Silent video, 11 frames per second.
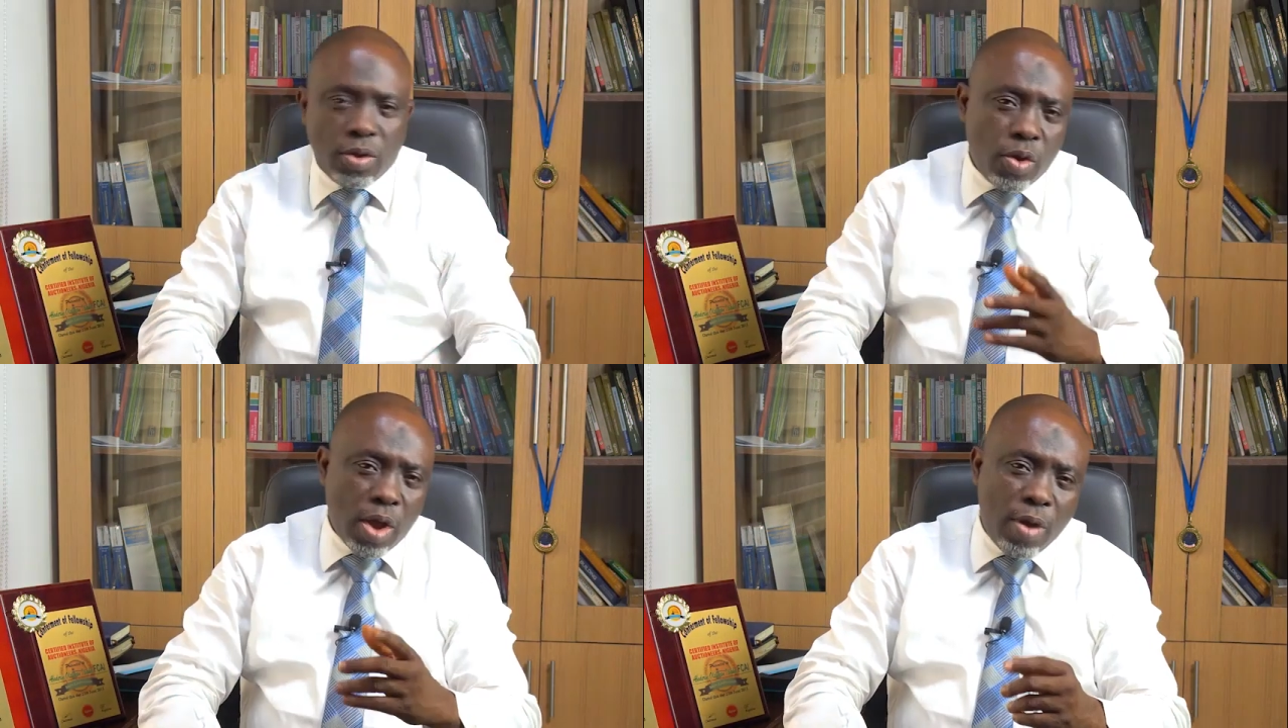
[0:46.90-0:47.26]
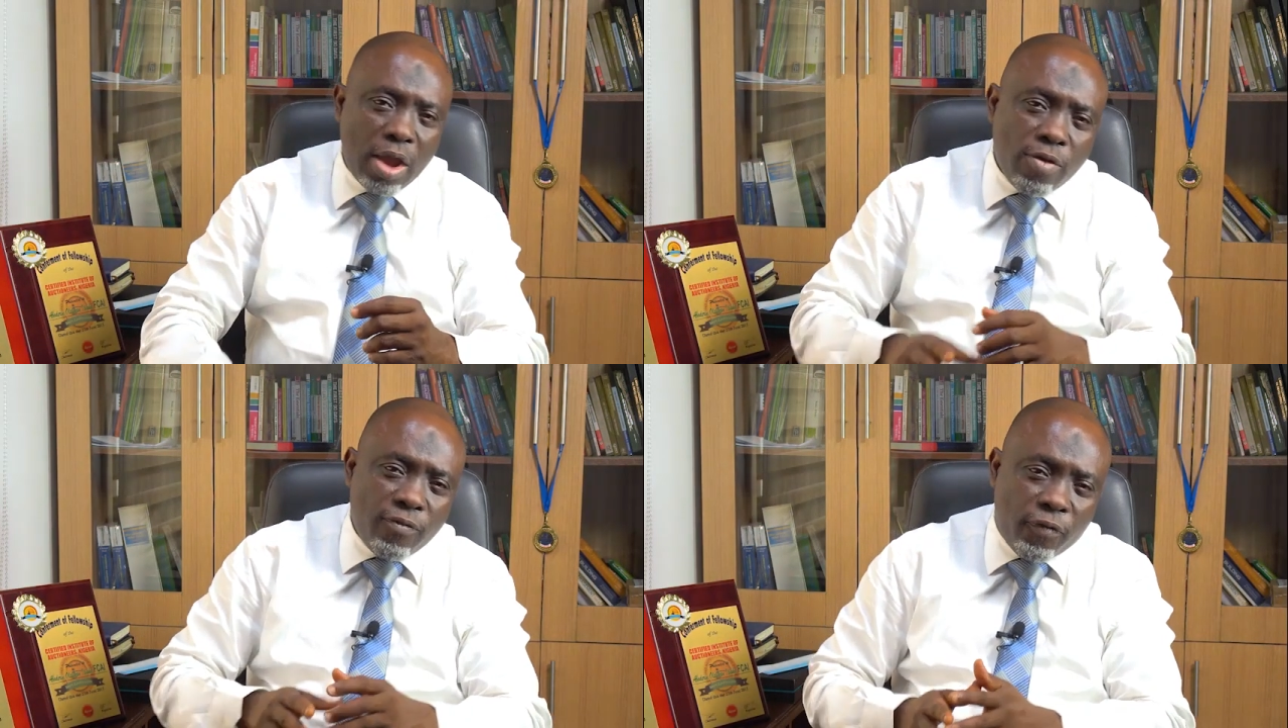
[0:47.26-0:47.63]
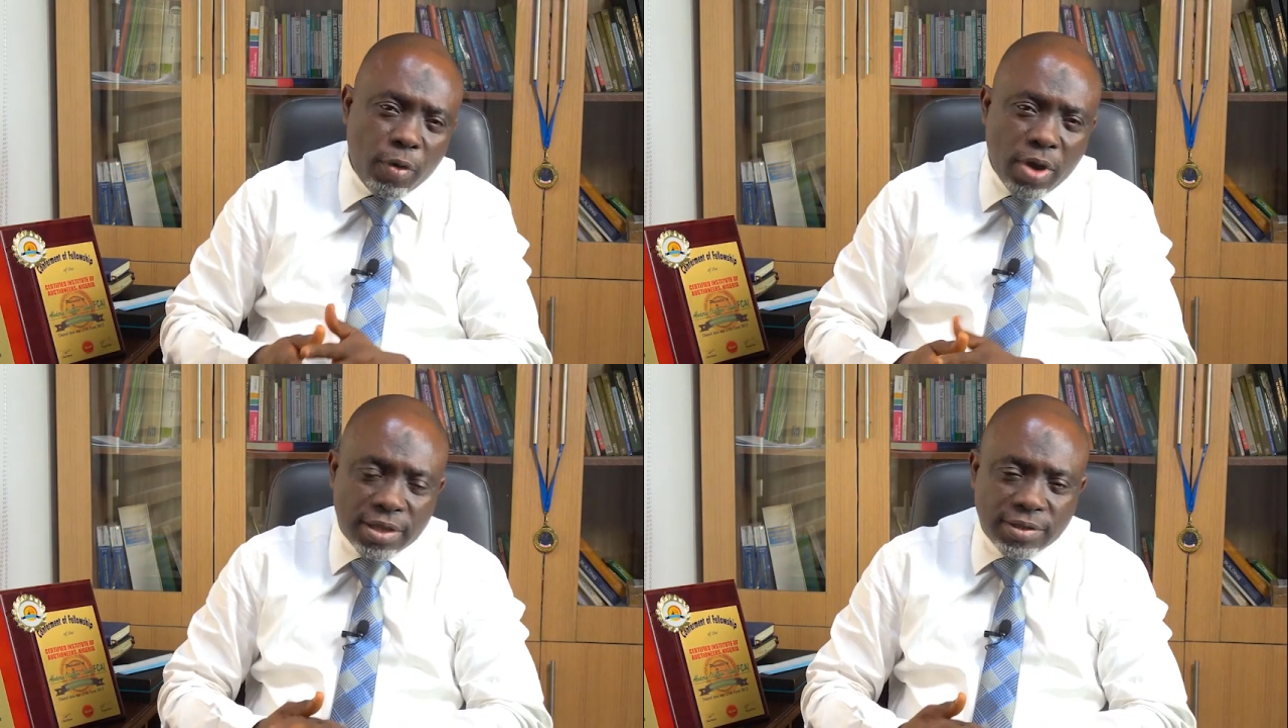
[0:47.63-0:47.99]
You are welcome,
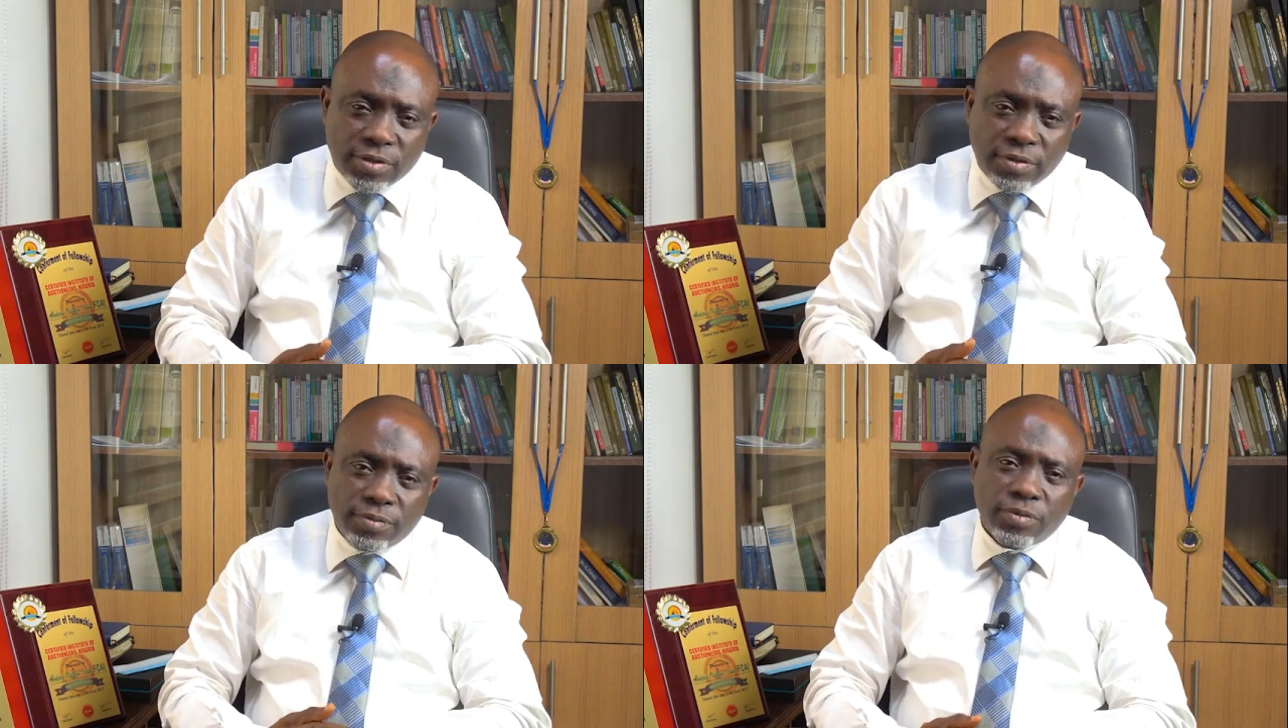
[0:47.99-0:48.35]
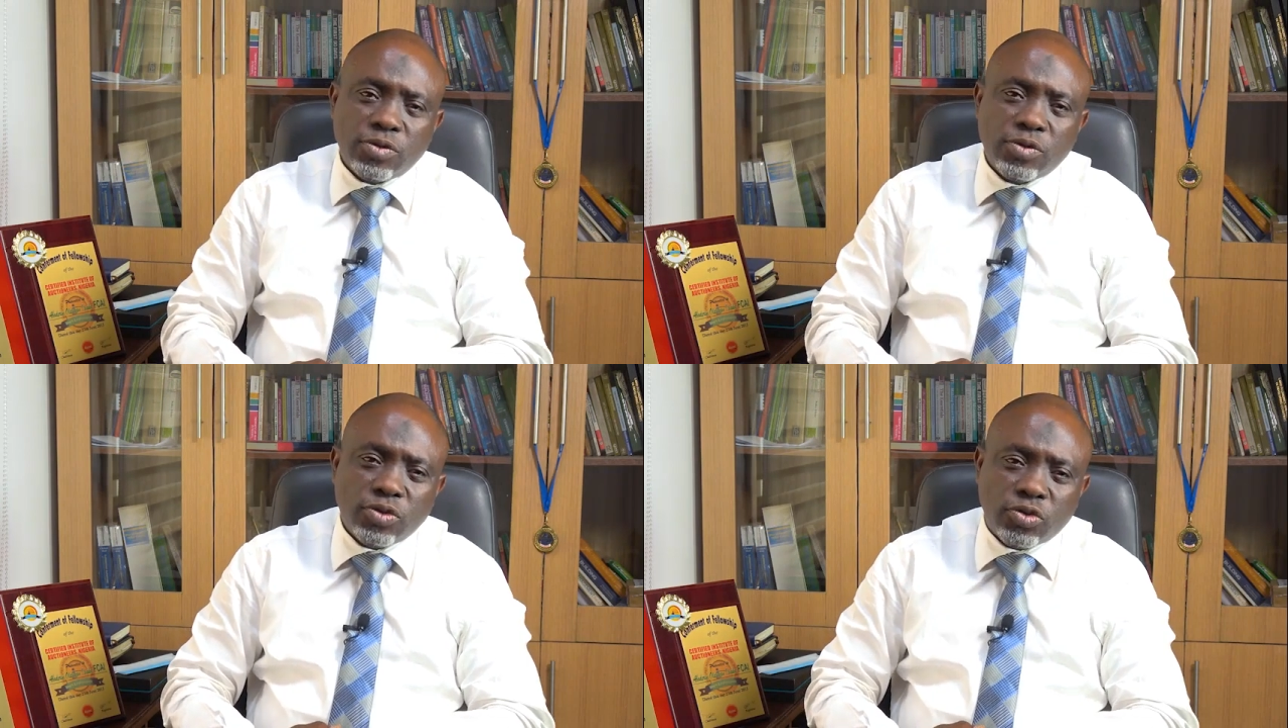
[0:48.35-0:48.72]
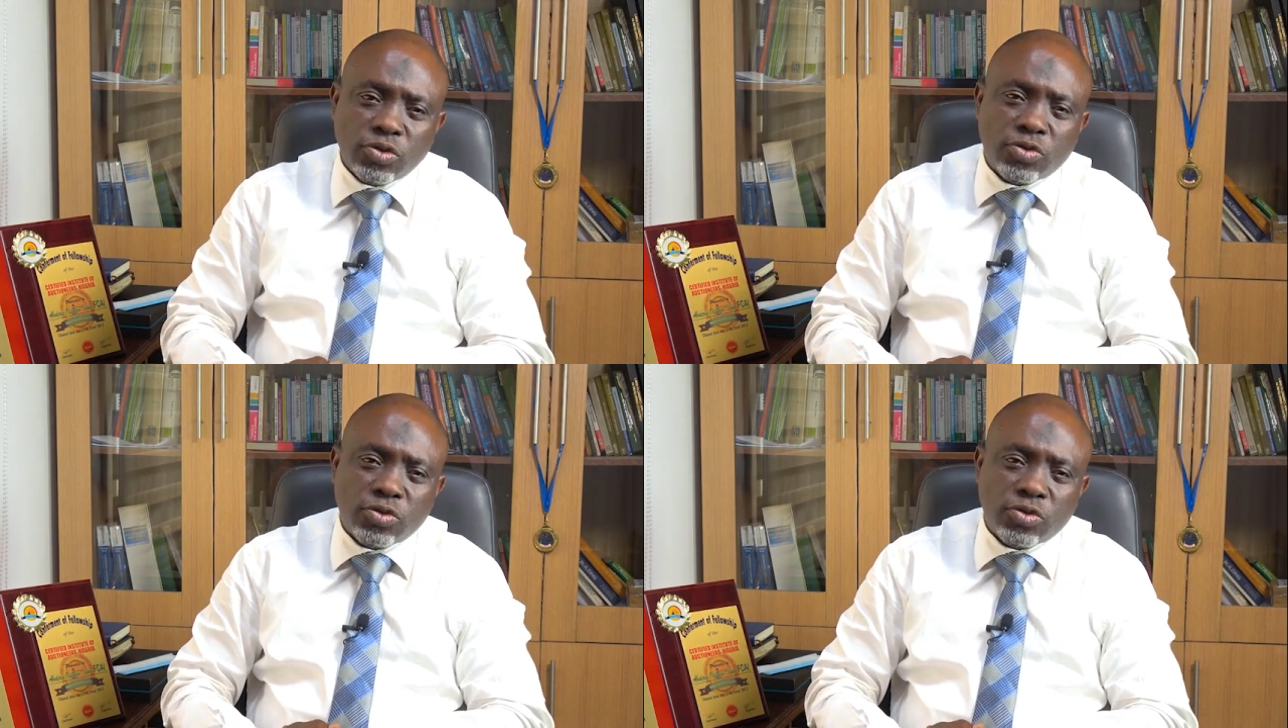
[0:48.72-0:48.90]
viewers, to